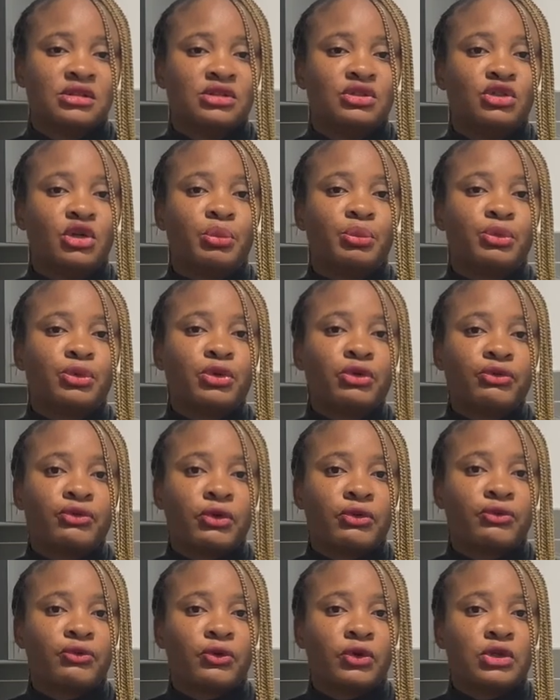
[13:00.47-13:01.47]
your proof
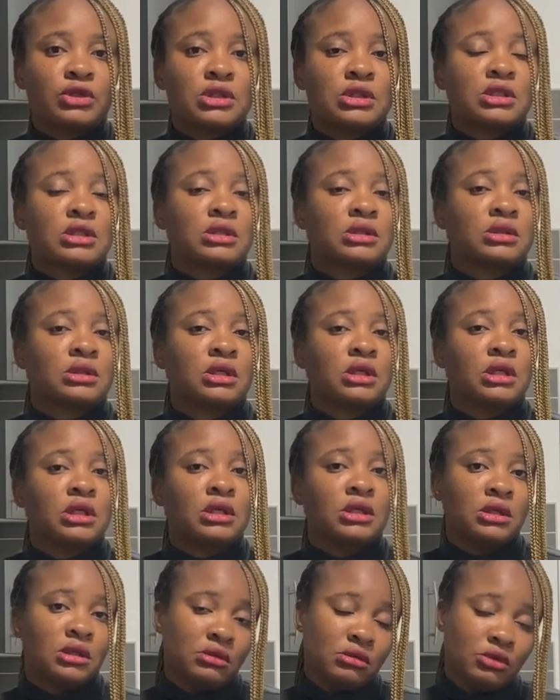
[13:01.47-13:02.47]
of funds,
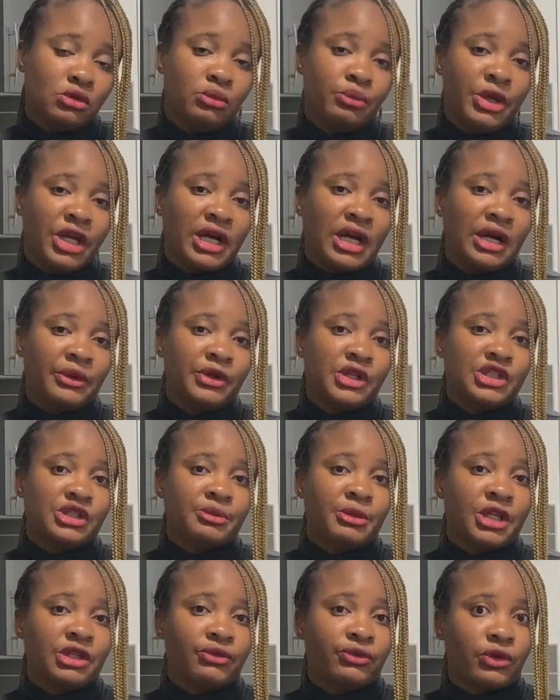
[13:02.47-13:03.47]
you make
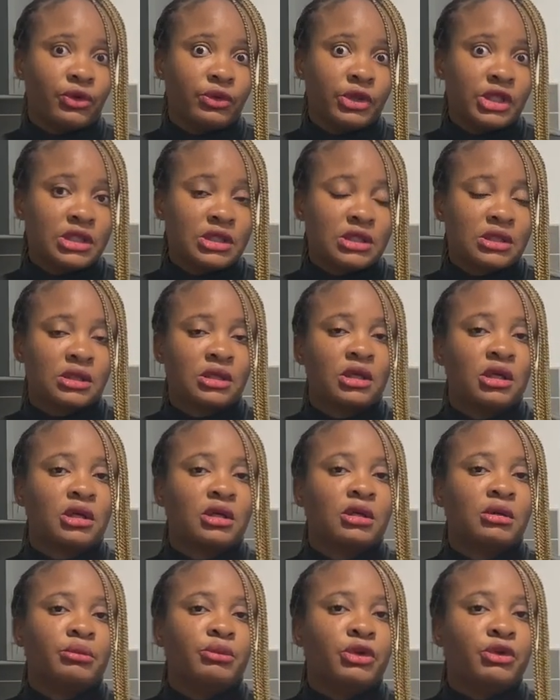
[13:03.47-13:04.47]
arrangement for it
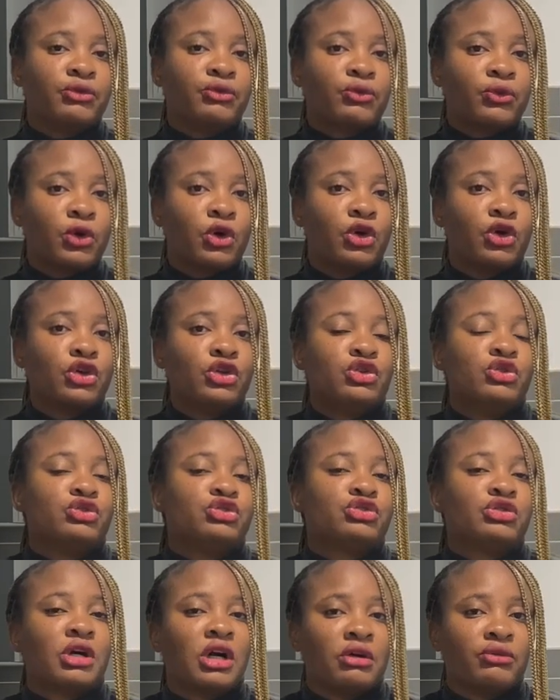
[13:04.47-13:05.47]
before you
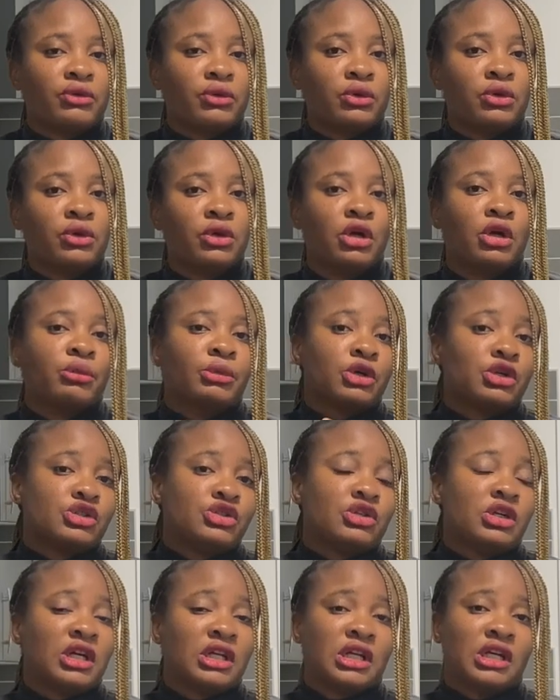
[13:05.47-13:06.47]
travel, because you
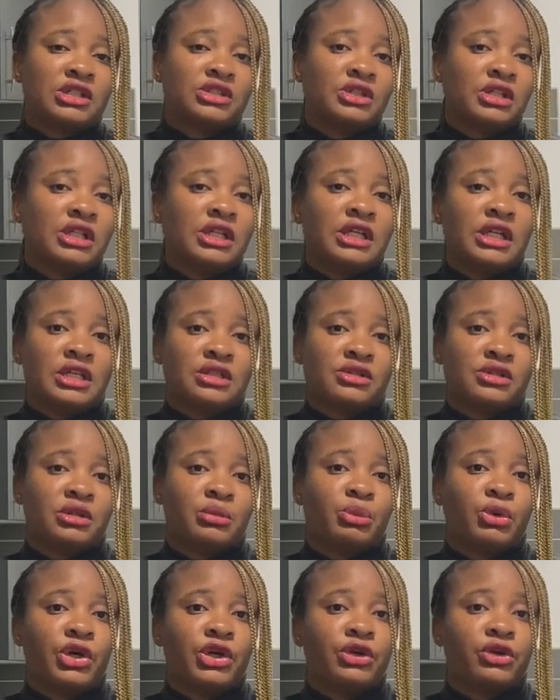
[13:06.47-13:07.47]
can actually get to the
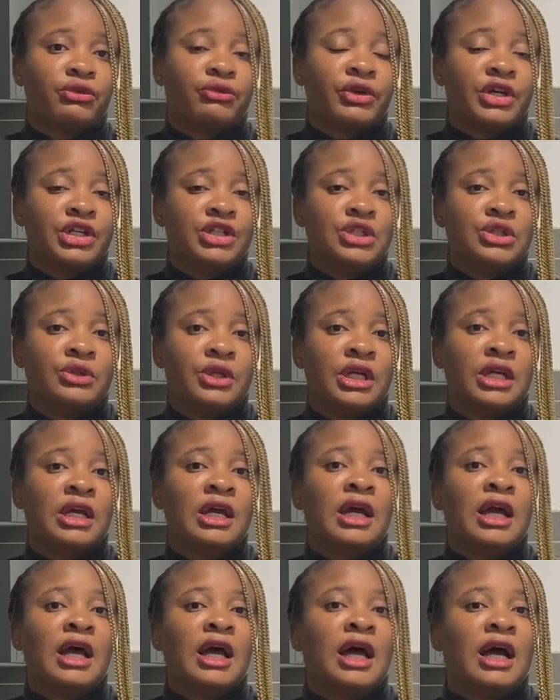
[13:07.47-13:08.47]
point of entry
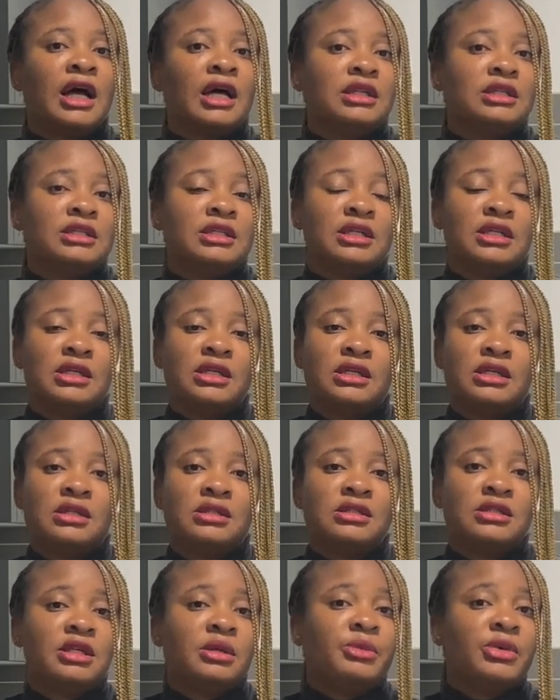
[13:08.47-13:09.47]
and the
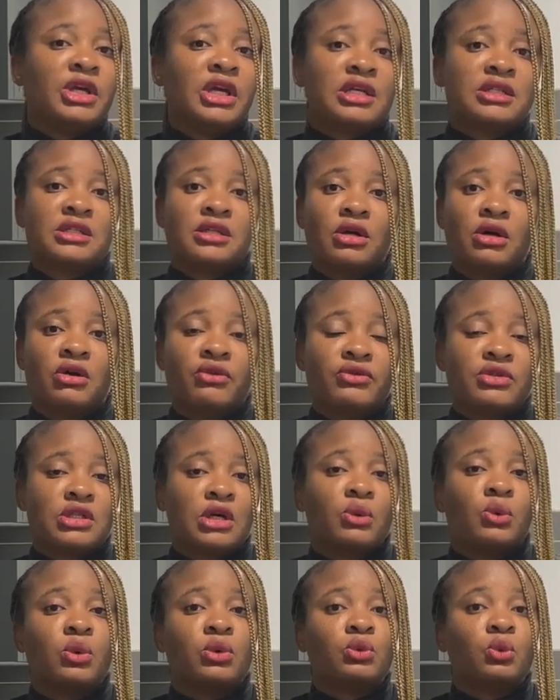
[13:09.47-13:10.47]
CBSA officer
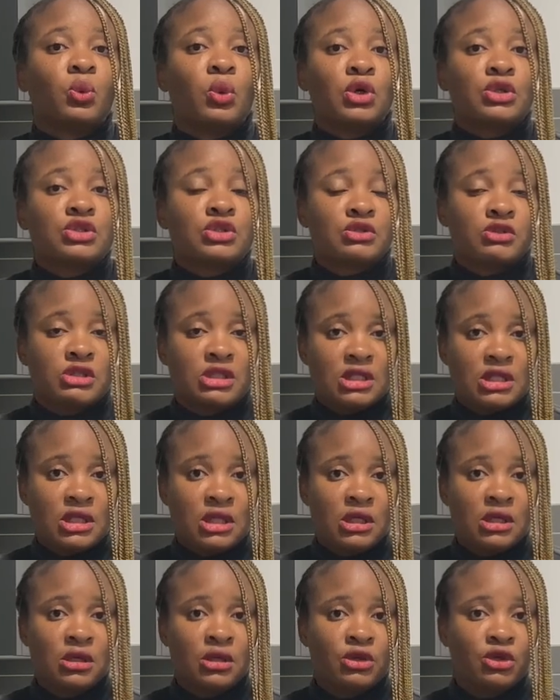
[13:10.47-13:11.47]
would want to
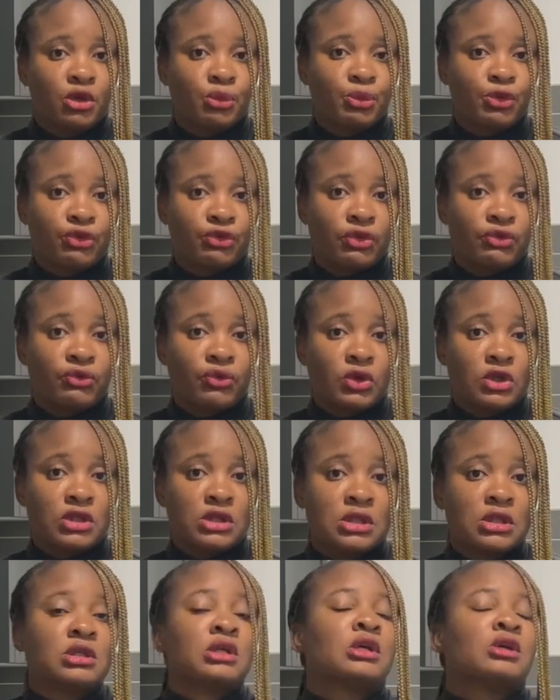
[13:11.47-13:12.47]
see your proof of
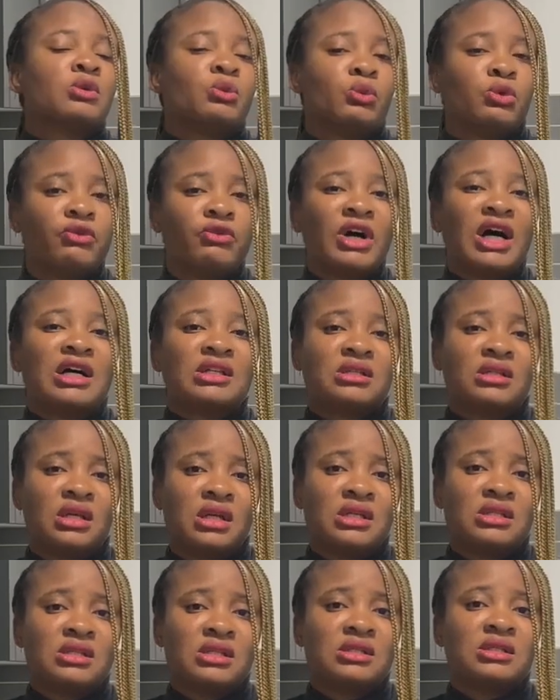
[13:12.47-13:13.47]
funds. We've had
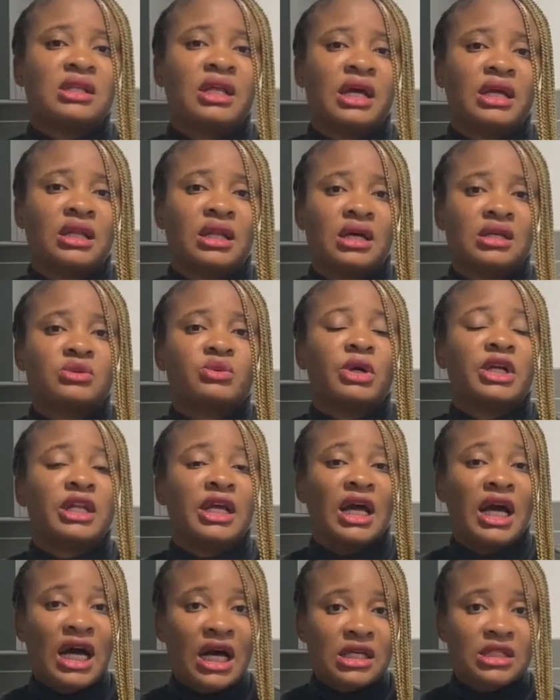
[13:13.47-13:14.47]
cases like that where they
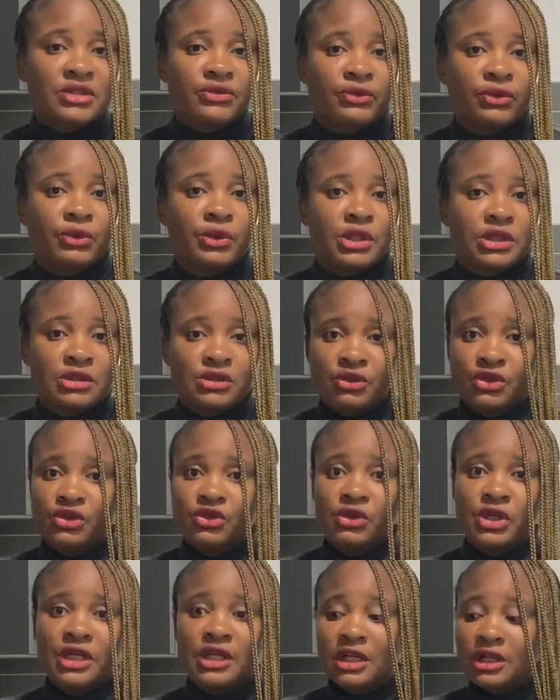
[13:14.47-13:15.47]
ask for it, so you
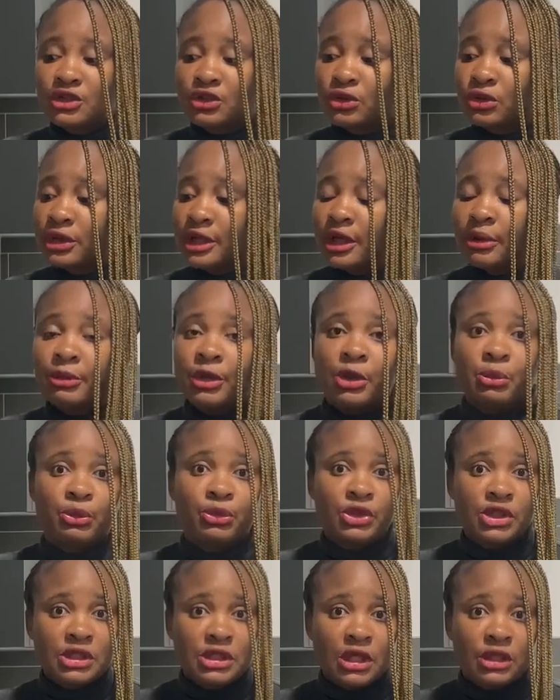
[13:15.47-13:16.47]
either show them a
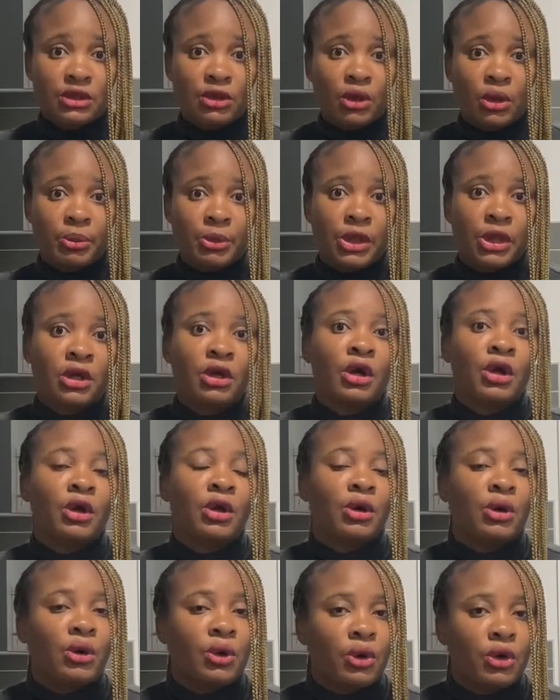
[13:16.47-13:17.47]
printed copy
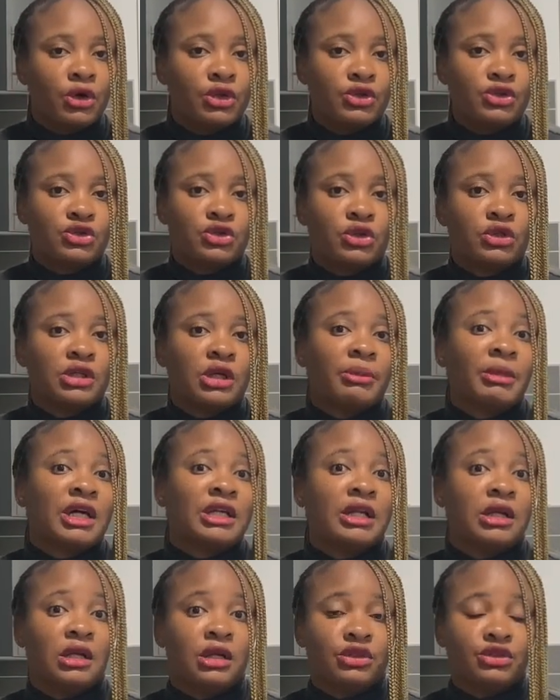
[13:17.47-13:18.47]
or you show them an
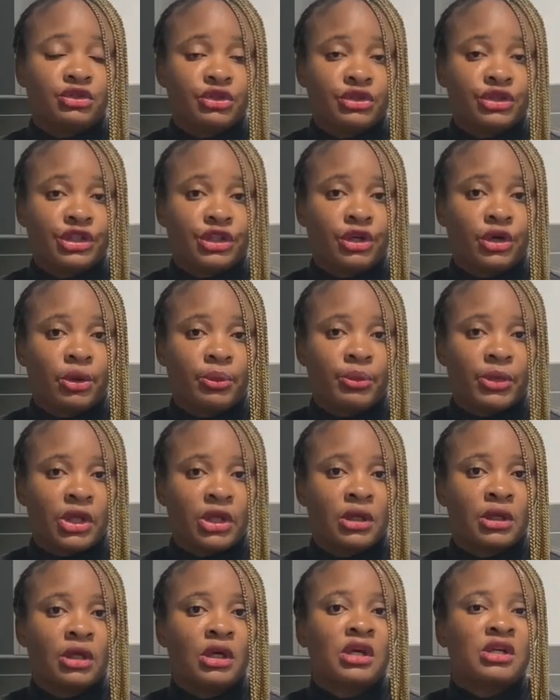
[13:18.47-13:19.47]
electronic copy.
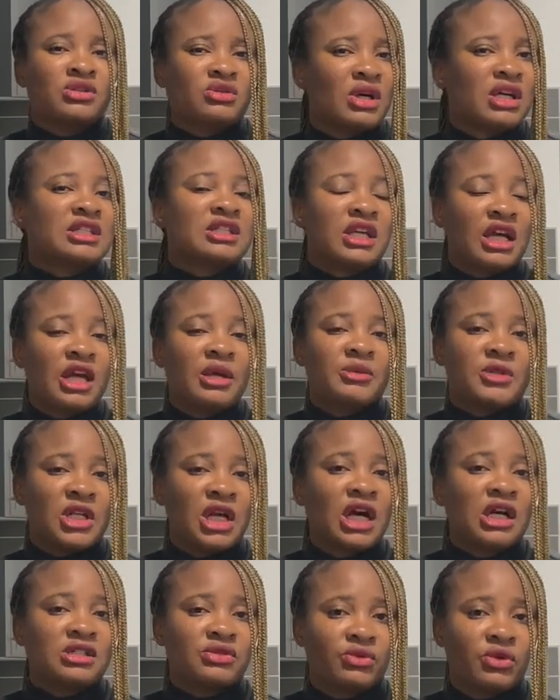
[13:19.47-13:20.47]
So at times they
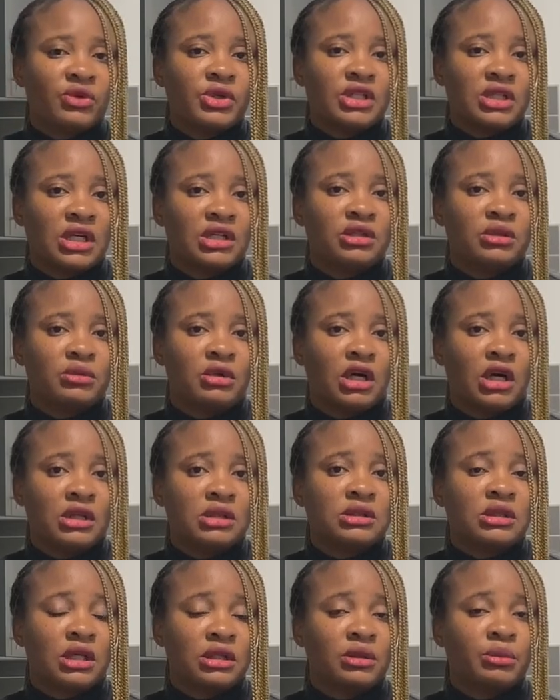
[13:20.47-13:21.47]
ask for it at
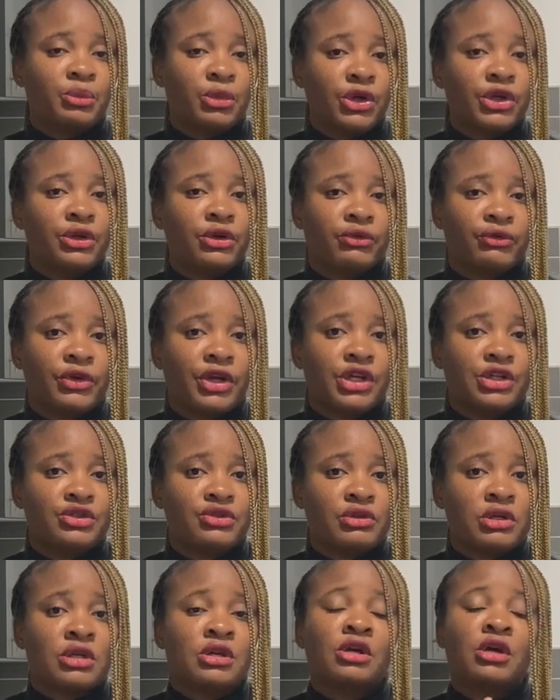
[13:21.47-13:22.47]
the point of
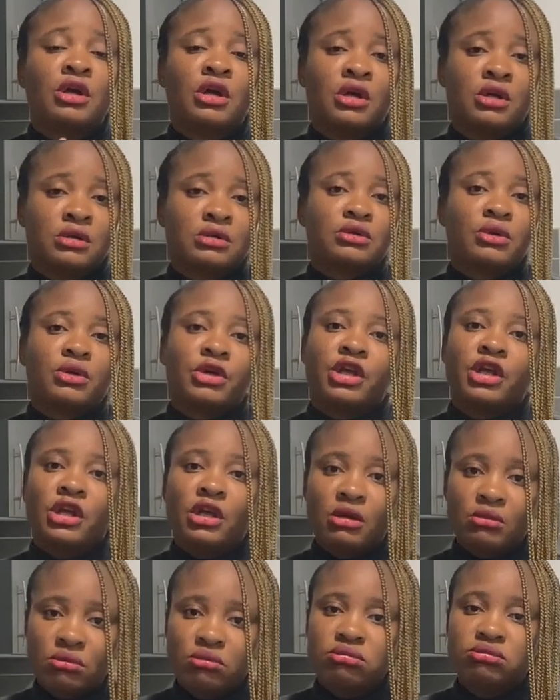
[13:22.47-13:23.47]
entry. So
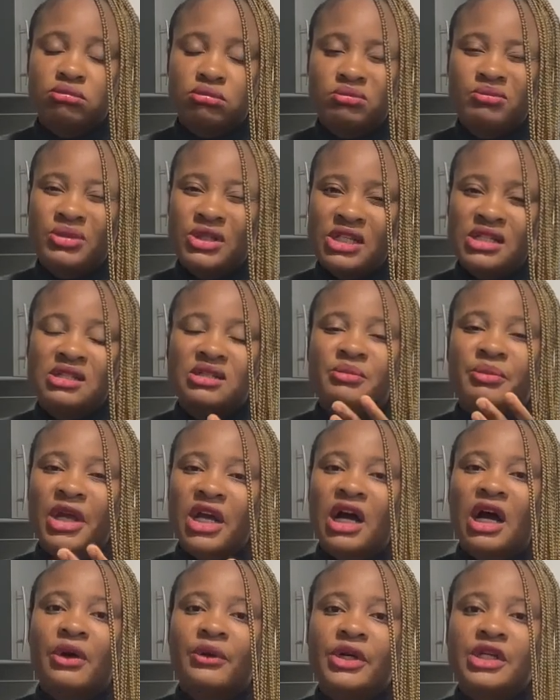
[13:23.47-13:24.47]
please make
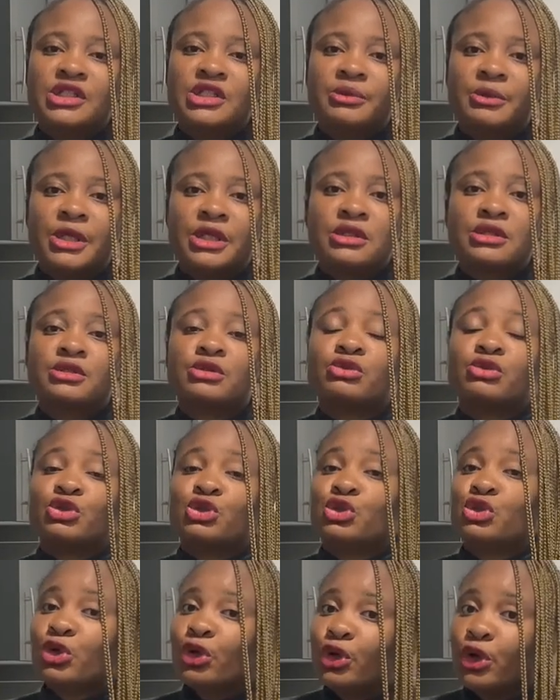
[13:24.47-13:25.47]
arrangements to
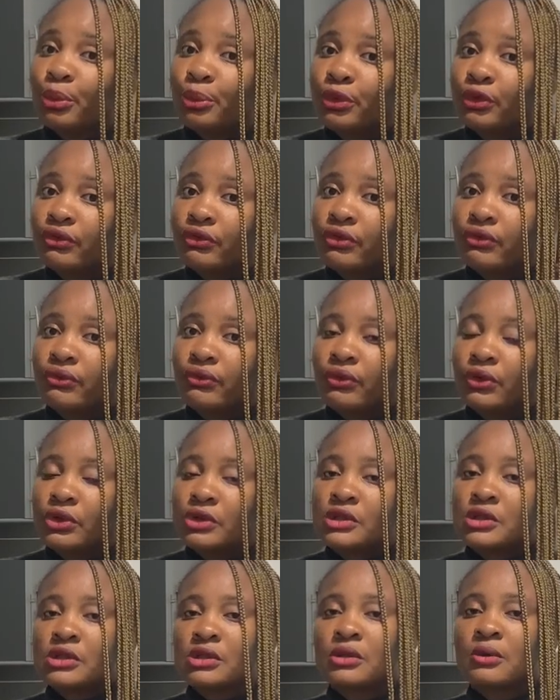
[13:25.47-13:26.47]
show your proof of
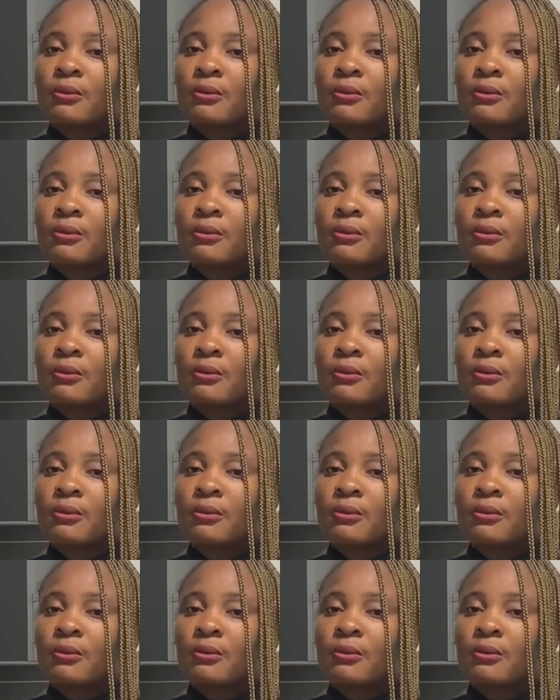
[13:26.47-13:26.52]
funds